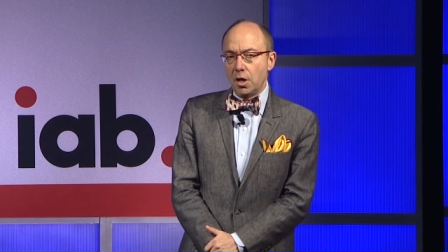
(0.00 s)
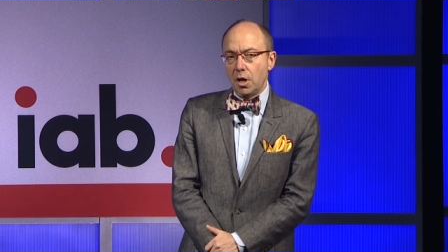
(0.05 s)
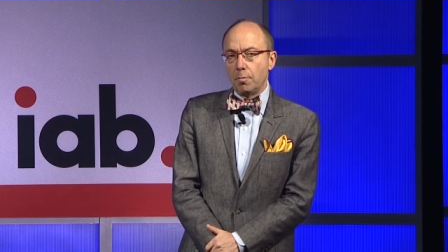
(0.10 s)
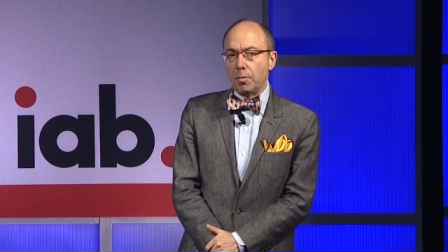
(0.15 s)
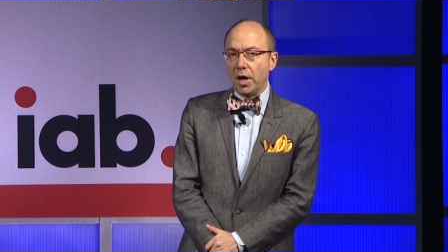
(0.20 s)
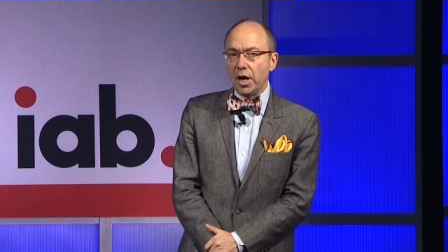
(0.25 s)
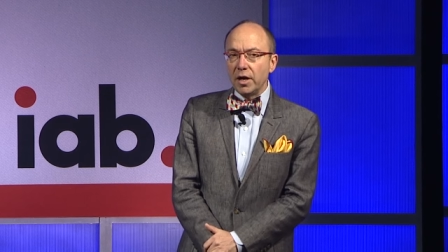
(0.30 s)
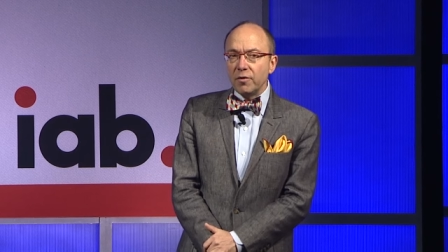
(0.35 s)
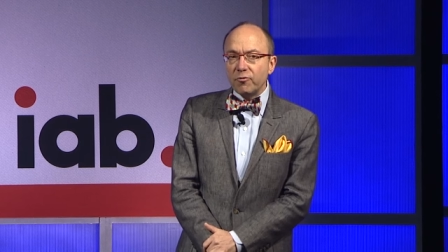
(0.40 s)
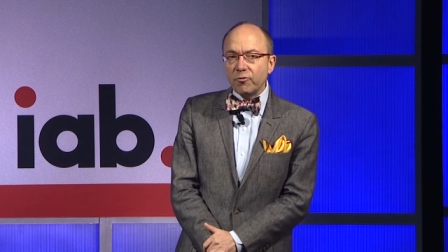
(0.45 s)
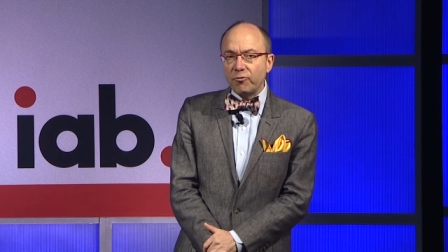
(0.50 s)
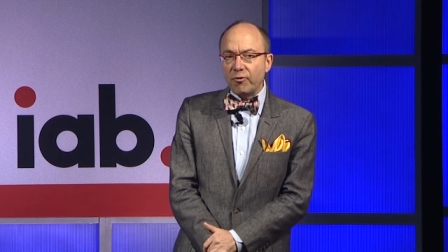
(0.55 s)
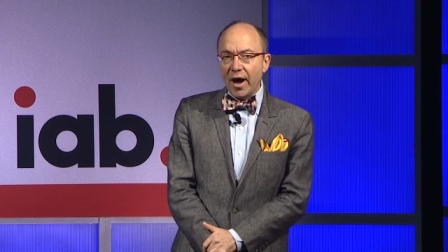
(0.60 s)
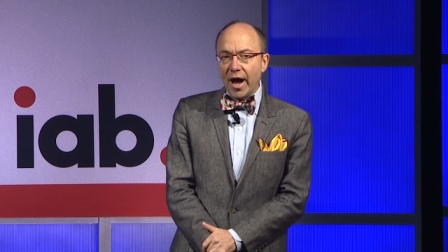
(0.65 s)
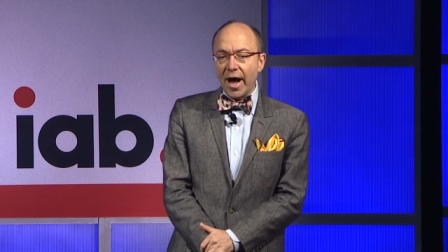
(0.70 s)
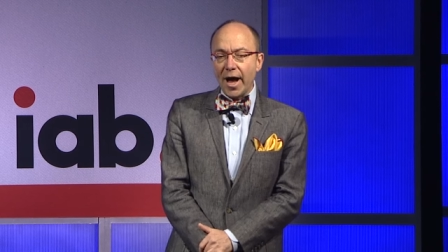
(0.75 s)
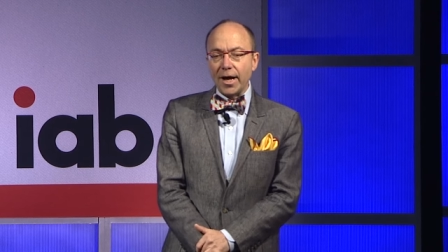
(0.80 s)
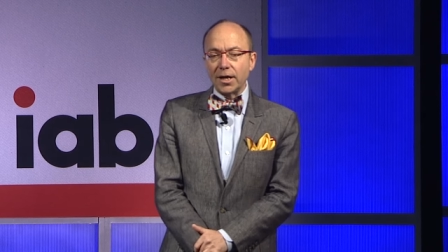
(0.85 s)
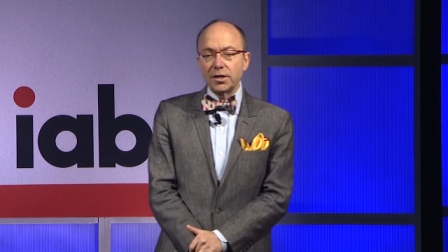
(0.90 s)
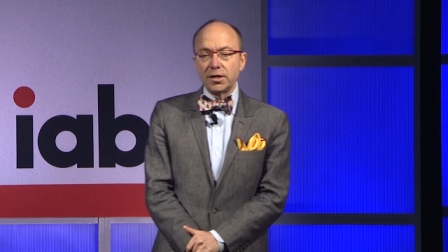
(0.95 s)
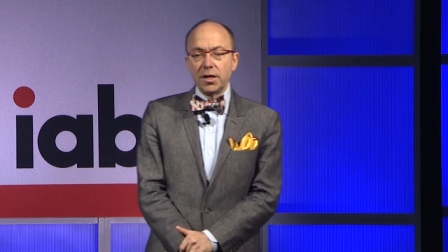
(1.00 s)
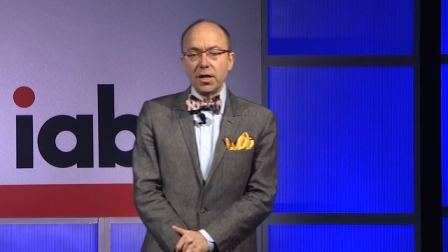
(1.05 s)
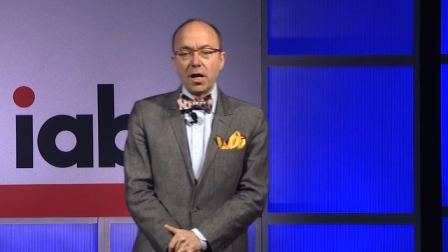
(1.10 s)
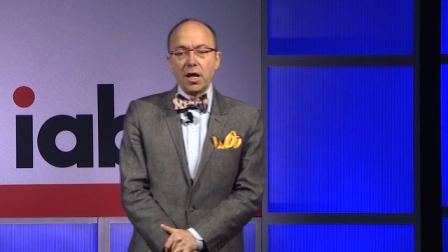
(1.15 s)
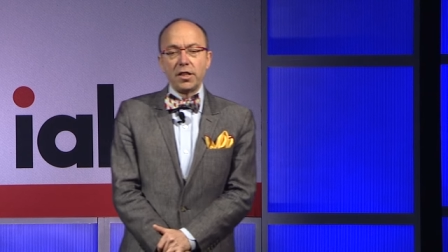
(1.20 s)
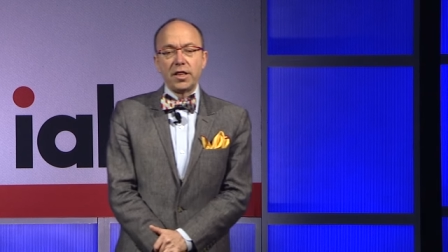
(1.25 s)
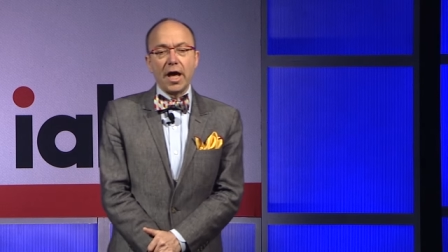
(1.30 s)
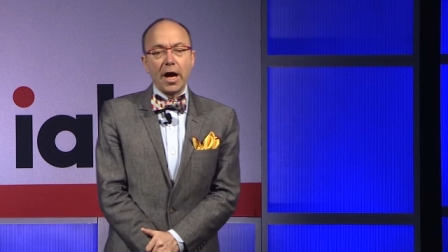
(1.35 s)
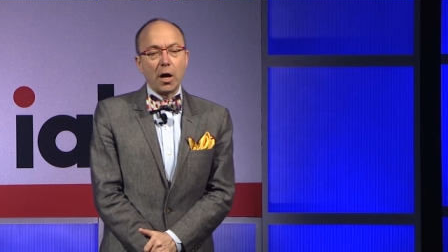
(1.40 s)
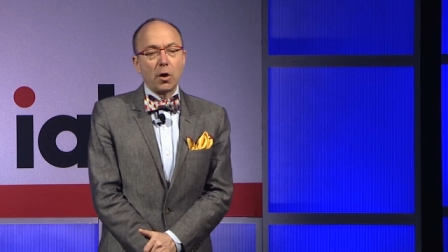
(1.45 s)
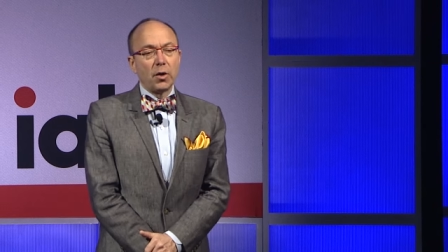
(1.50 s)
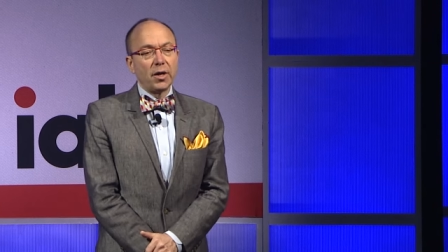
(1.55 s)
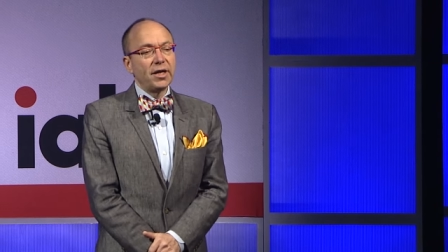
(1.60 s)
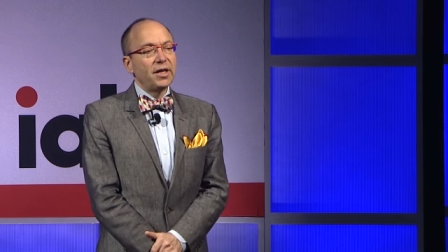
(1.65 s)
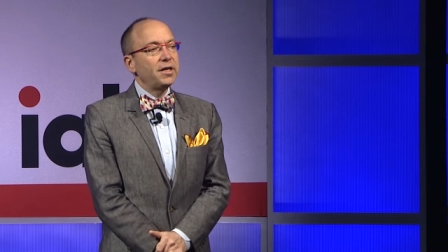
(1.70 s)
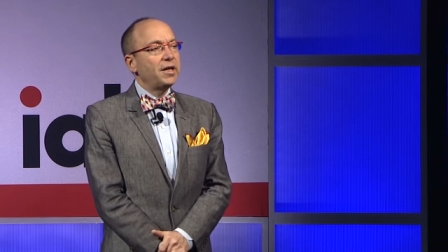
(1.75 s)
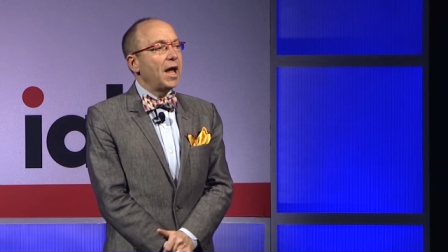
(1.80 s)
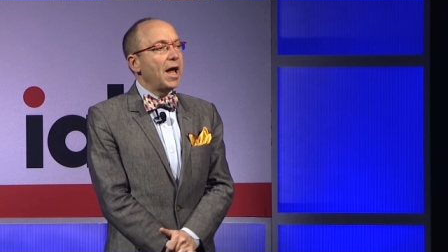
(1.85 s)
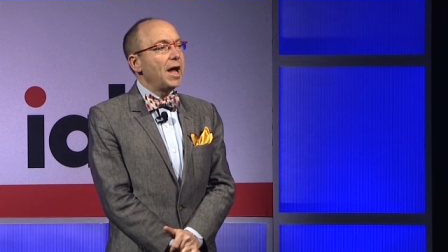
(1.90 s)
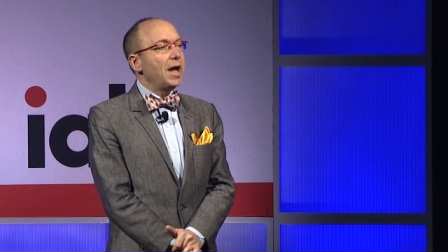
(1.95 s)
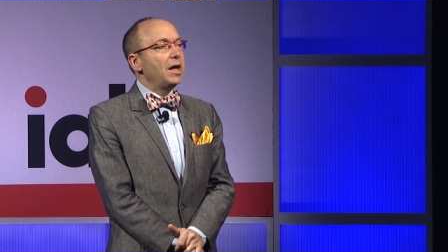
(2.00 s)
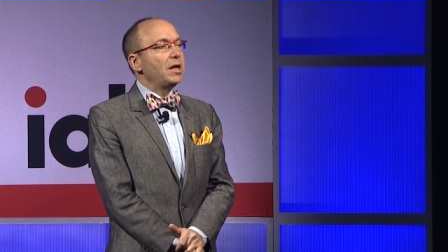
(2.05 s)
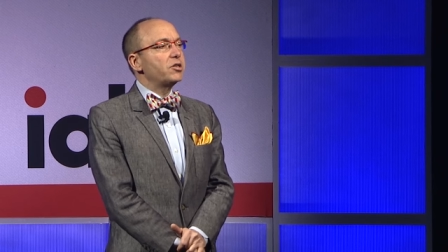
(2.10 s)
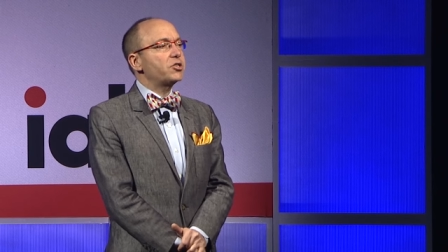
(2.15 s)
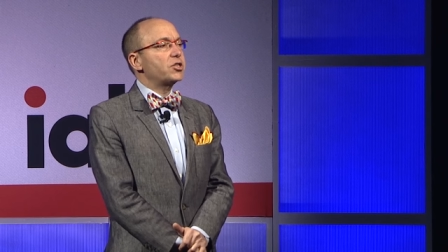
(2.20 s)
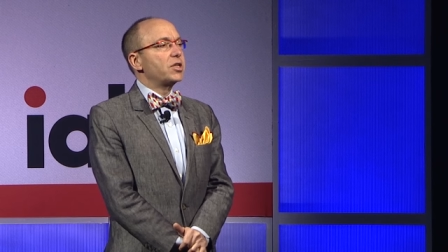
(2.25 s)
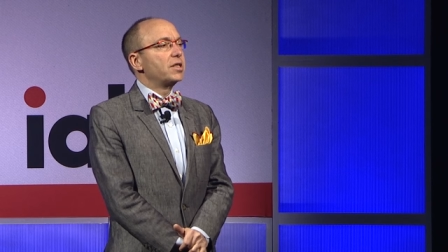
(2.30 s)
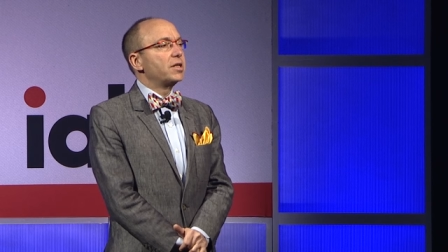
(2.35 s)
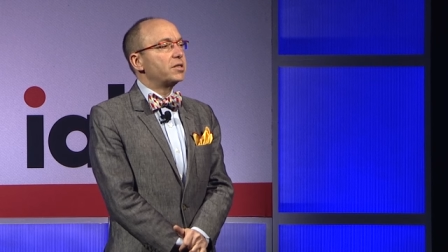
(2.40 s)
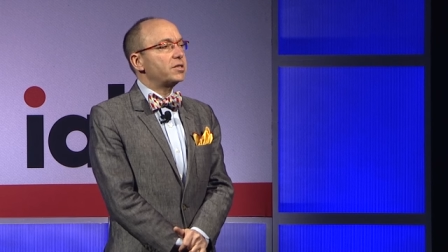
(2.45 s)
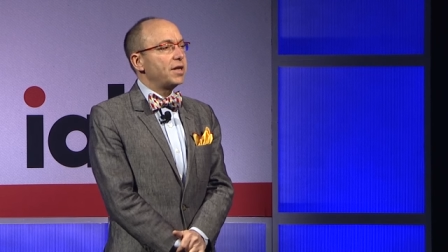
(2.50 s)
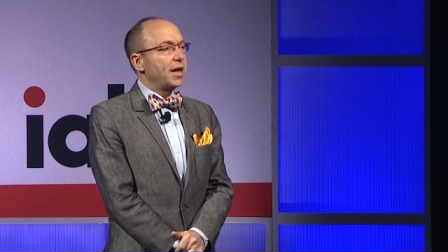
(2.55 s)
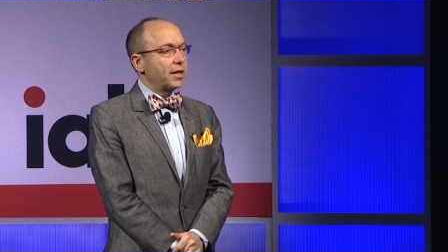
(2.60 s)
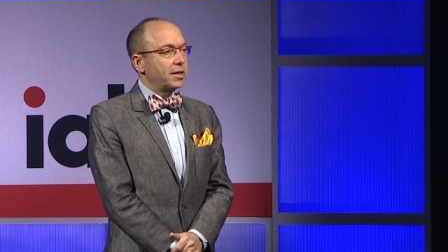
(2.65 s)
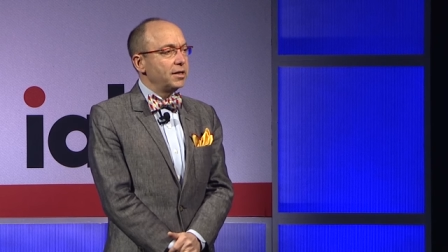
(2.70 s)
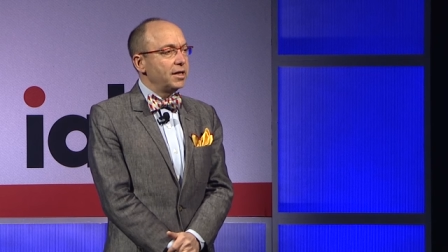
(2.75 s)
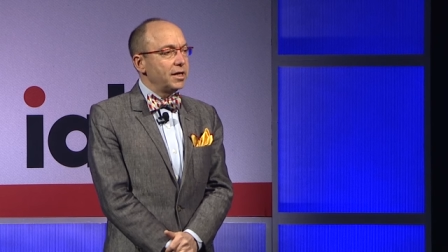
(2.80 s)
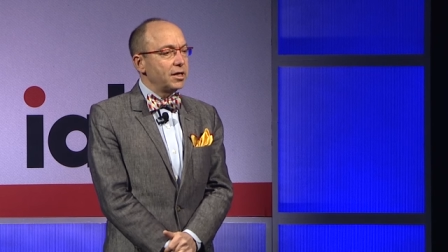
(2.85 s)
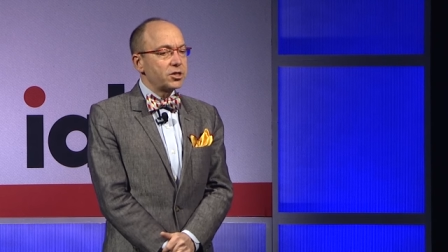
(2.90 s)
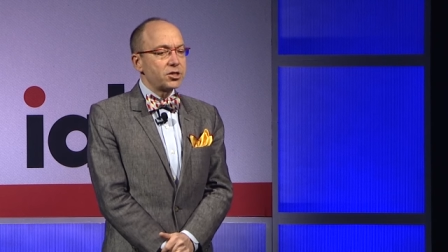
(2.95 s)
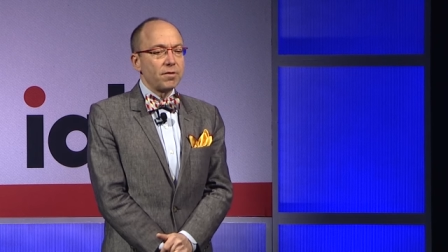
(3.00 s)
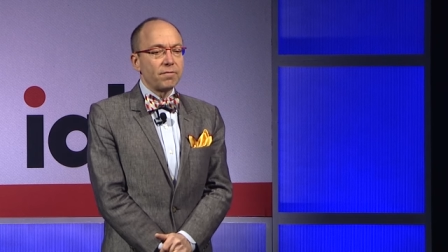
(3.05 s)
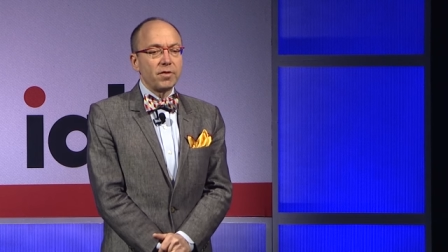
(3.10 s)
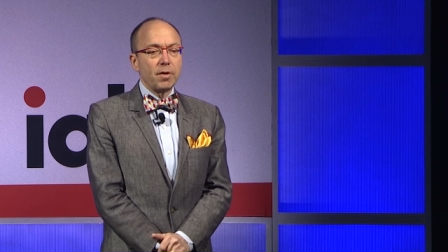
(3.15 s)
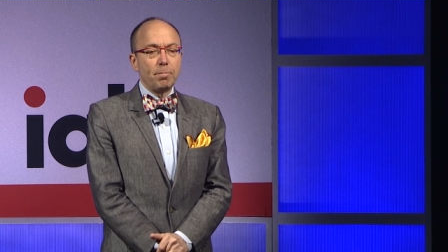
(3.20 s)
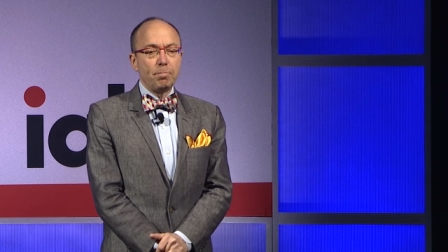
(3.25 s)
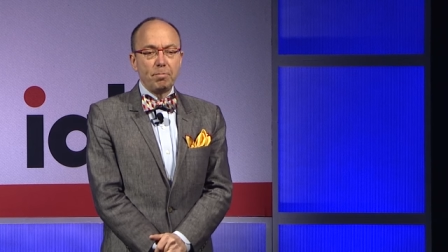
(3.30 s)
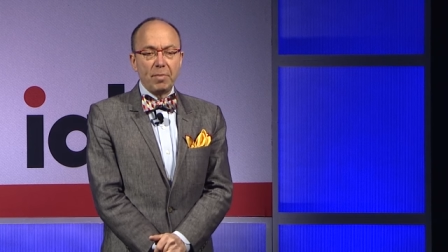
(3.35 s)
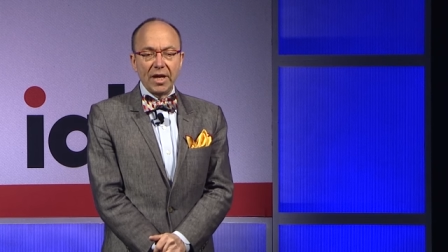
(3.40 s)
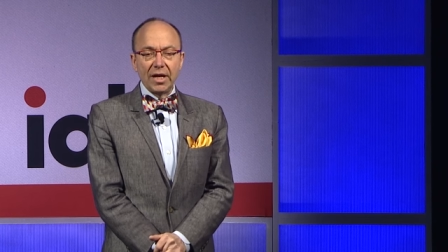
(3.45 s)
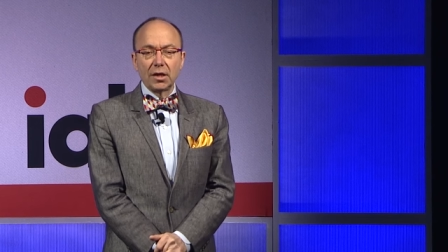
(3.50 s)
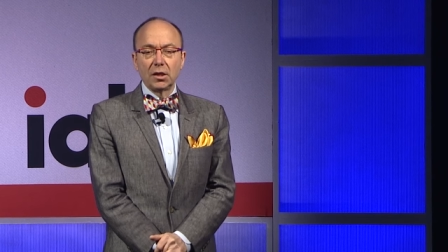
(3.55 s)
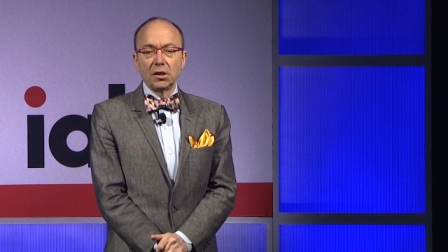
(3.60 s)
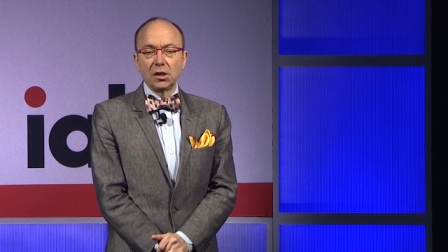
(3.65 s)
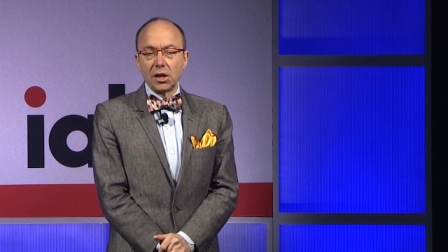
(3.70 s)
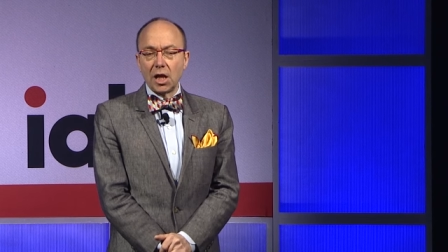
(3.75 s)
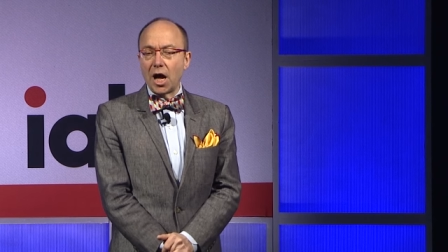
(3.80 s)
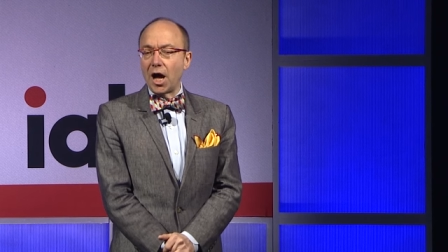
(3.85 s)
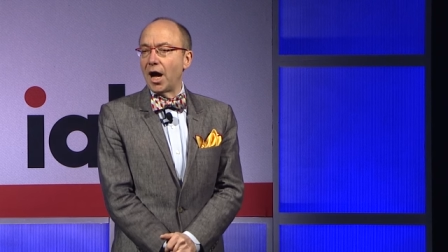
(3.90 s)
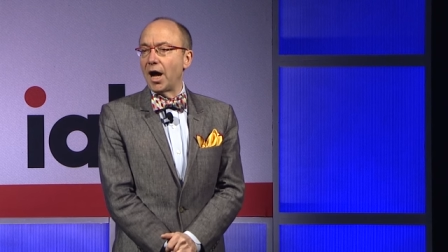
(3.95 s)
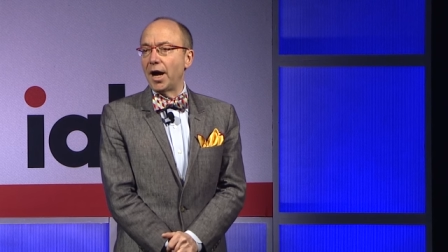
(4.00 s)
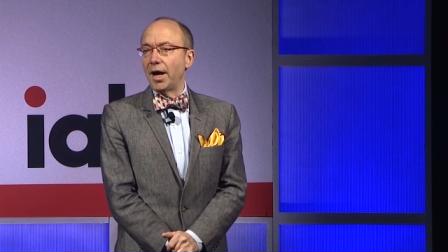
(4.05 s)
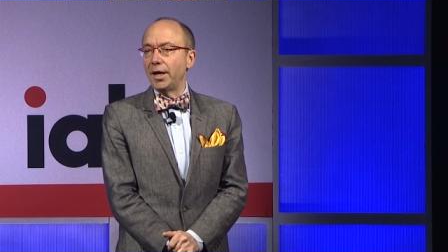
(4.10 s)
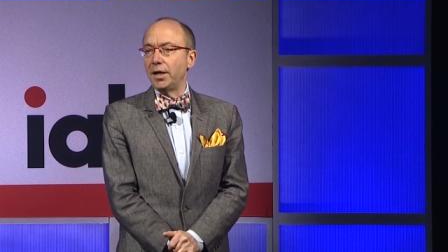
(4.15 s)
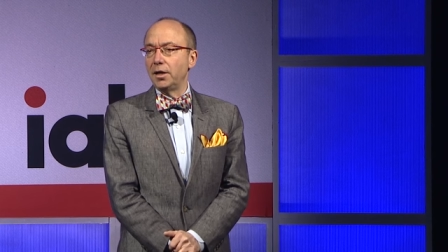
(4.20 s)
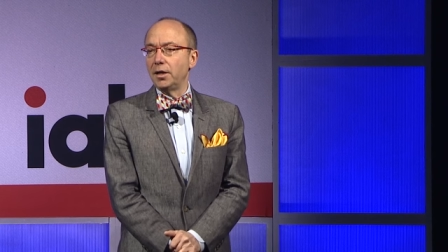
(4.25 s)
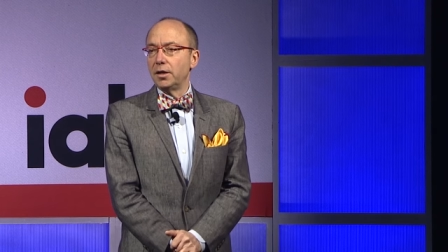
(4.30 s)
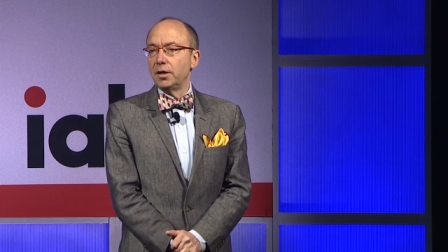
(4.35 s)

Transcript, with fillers: But in fact, they are engaged in the techniques of the big lie,